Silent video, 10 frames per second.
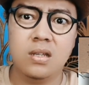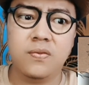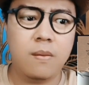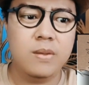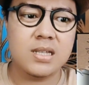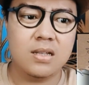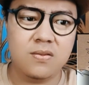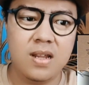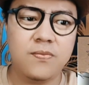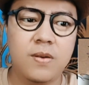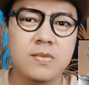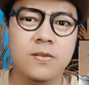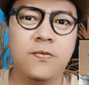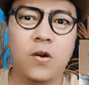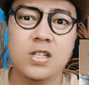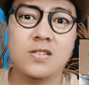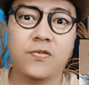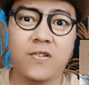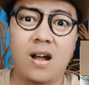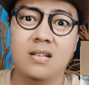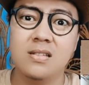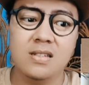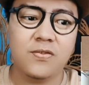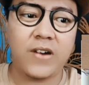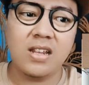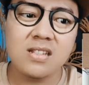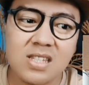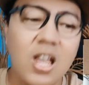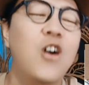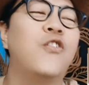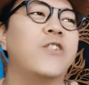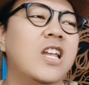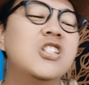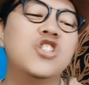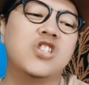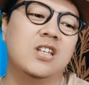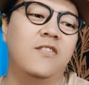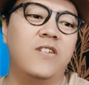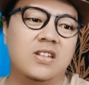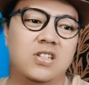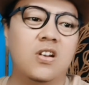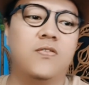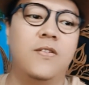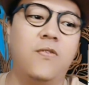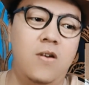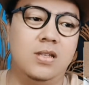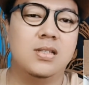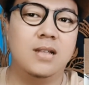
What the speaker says: if not mistaken, right, from The Voice French version of The Voice,